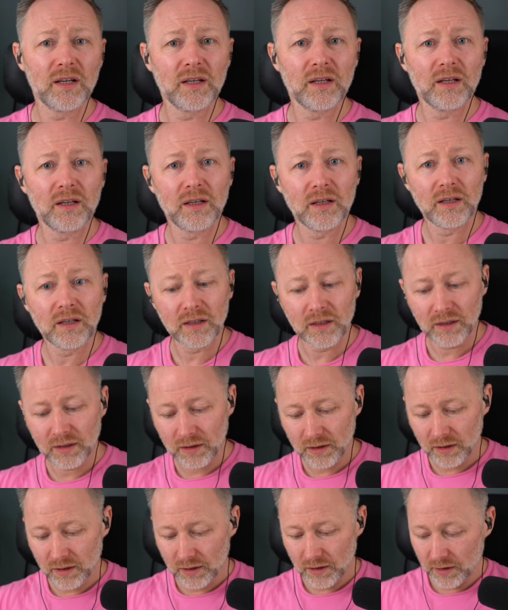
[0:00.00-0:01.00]

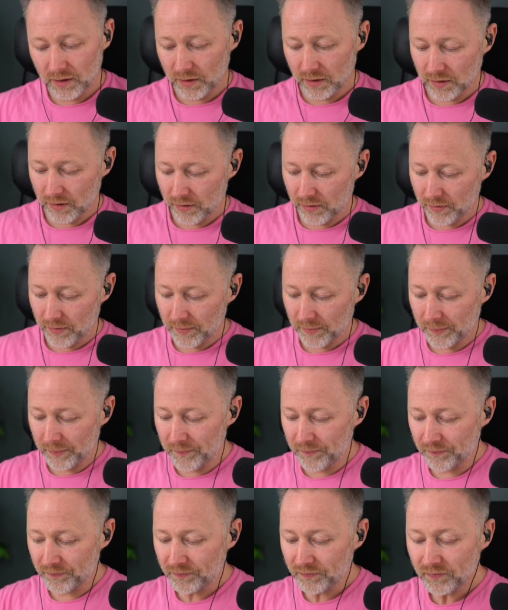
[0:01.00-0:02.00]

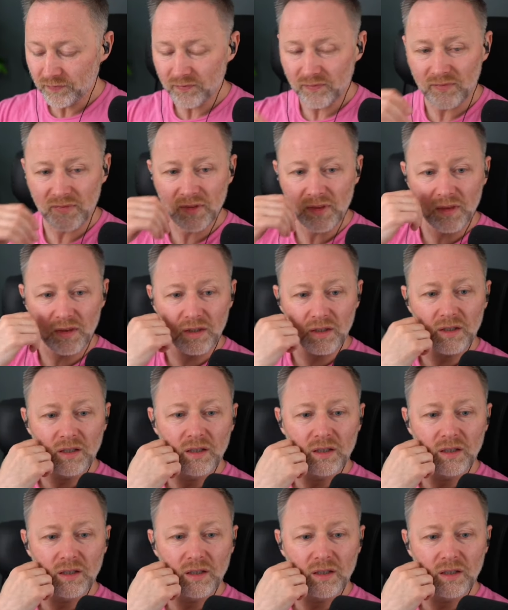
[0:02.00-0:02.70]
No one is speaking in this clip.